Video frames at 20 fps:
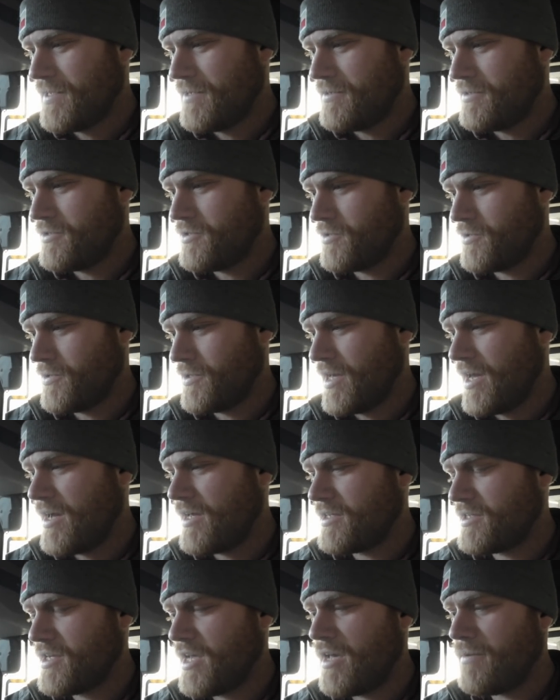So
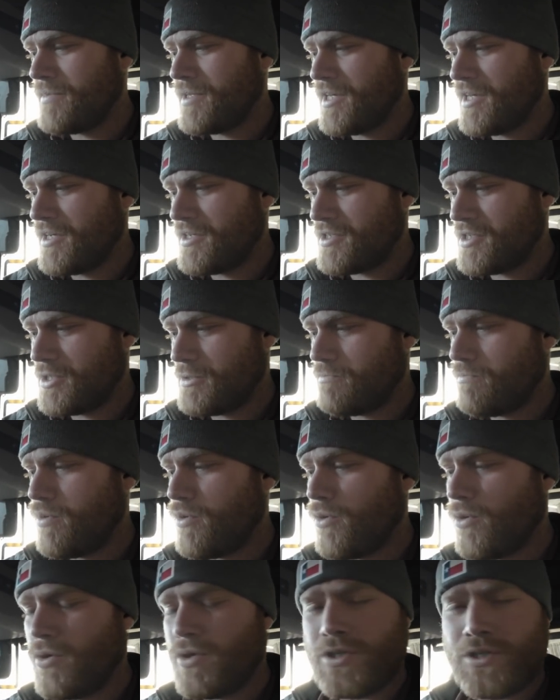that's M&S's
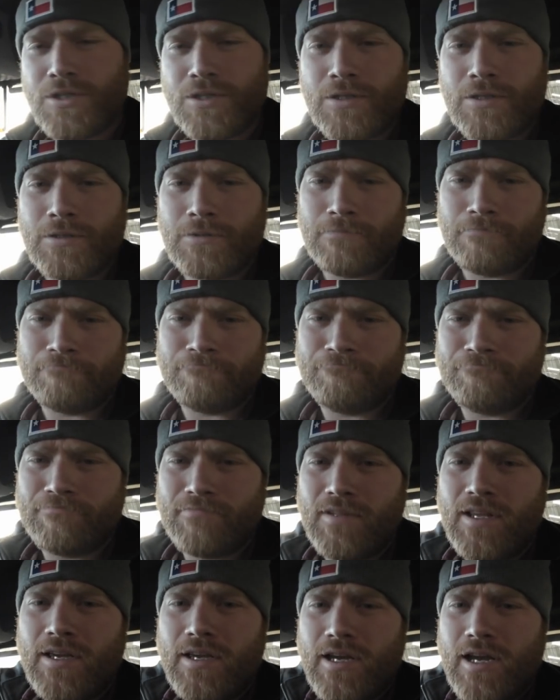post.
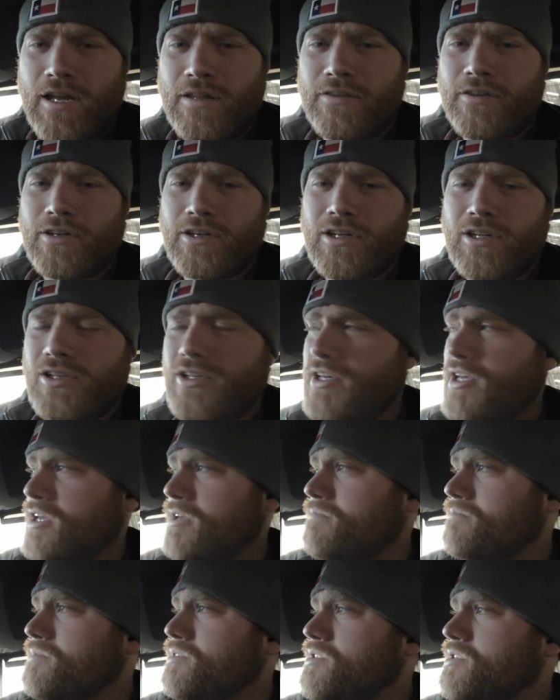And their
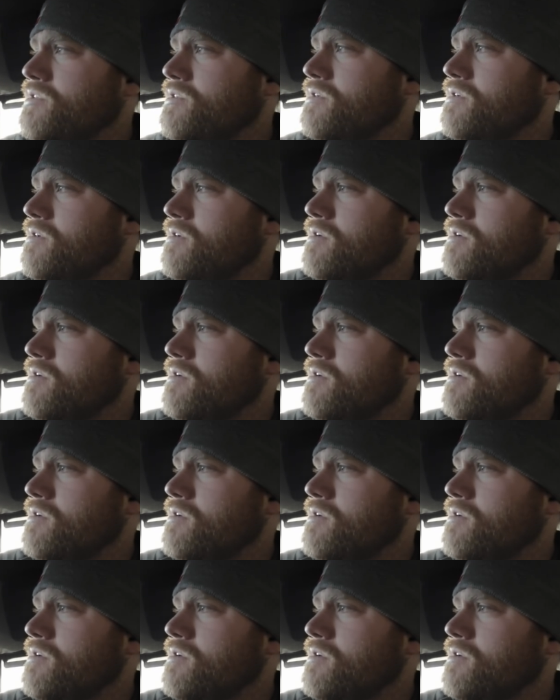claims,